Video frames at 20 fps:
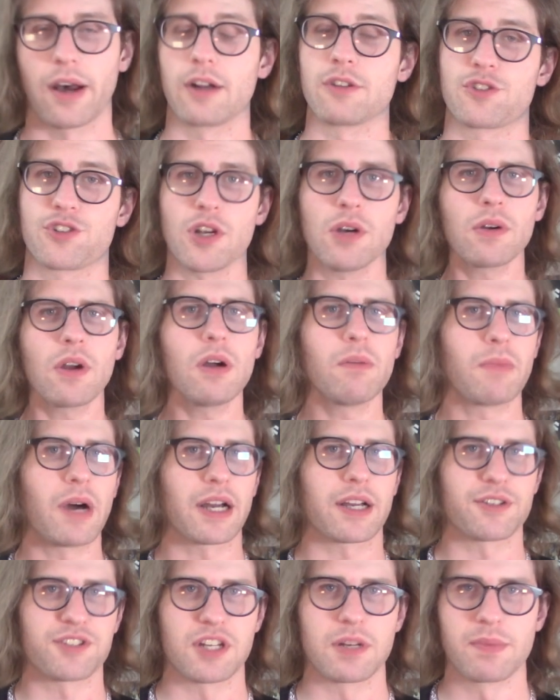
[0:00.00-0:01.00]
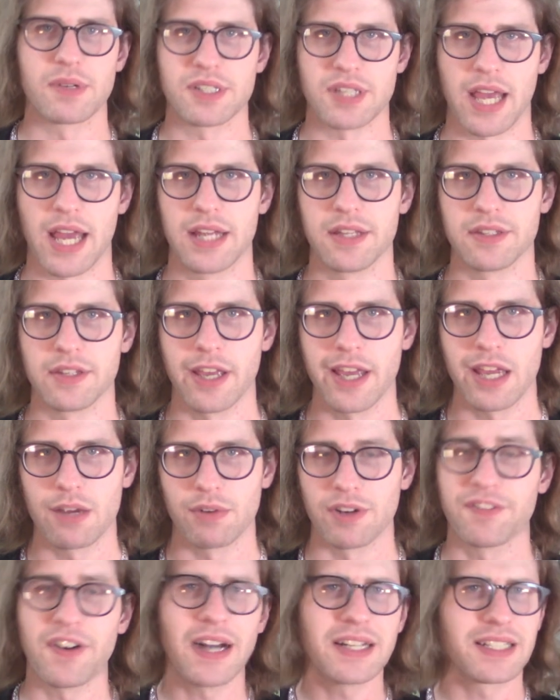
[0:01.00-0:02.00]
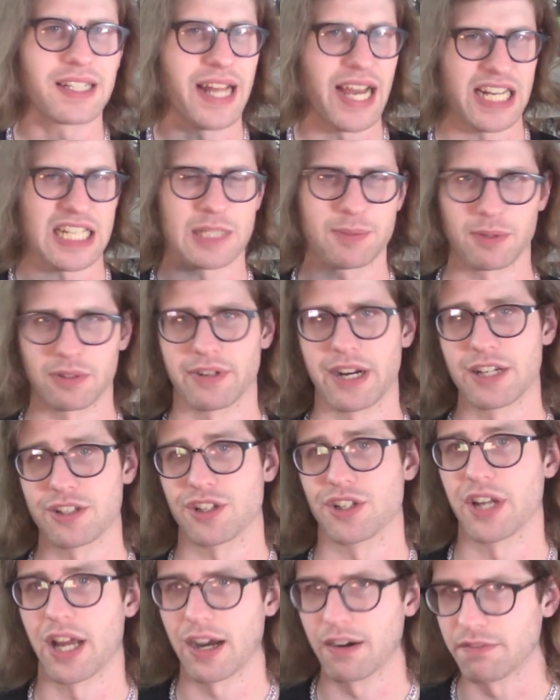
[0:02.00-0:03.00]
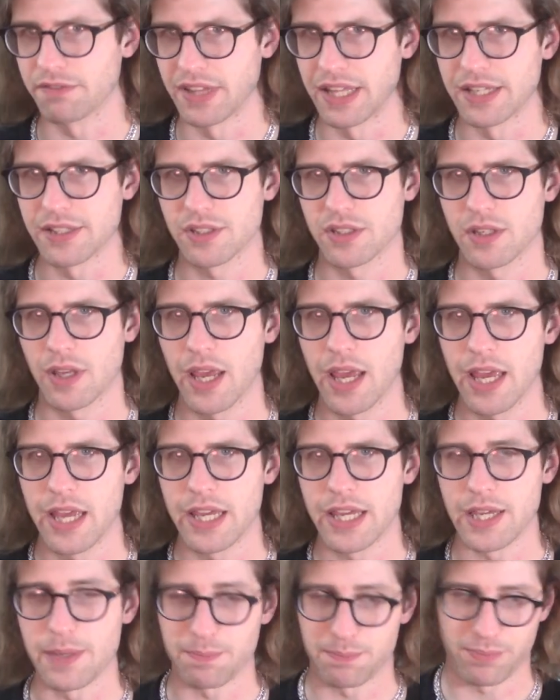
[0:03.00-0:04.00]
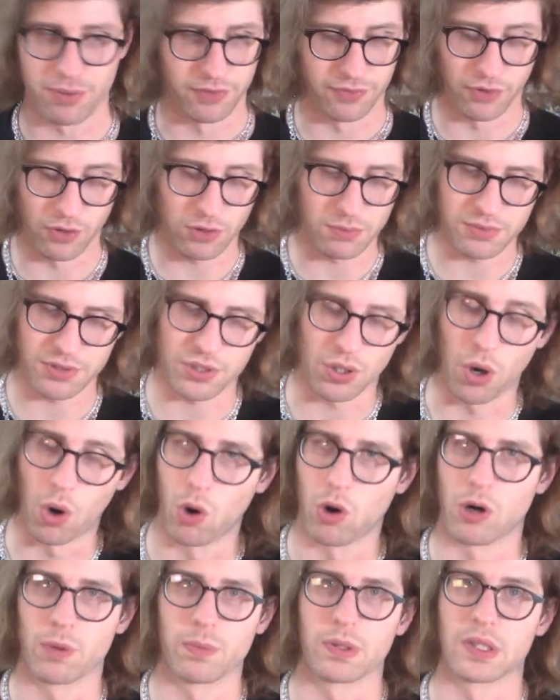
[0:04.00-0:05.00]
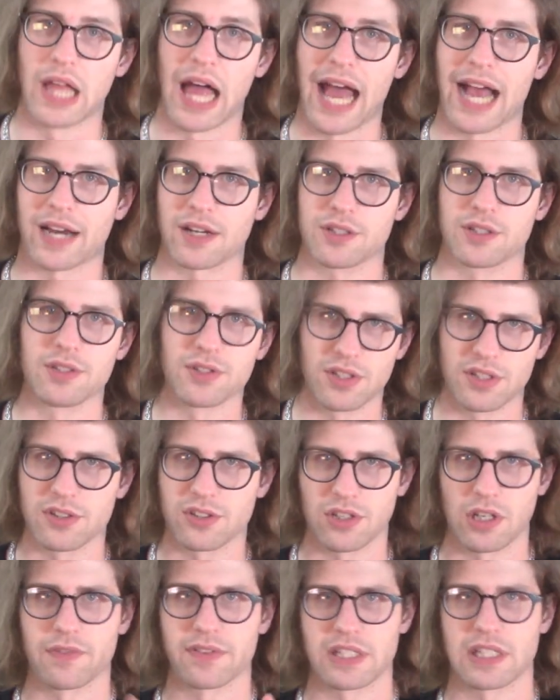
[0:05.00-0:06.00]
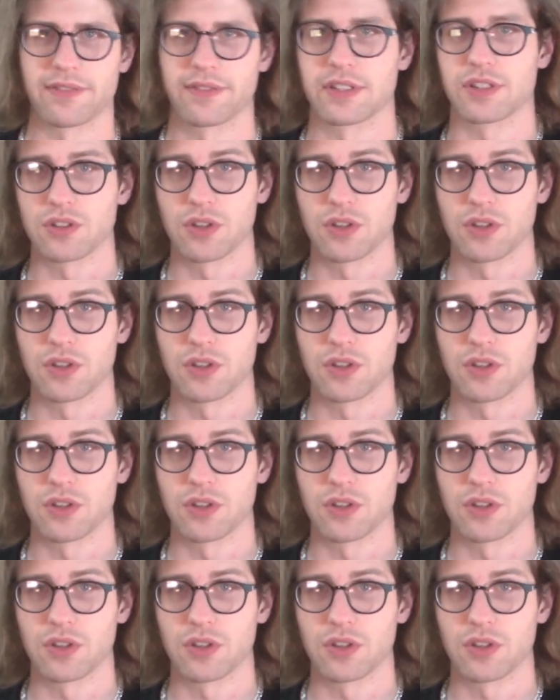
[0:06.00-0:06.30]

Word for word: On Shogo Makishima's end, we find an exploration of this. He performs horrible actions in service of his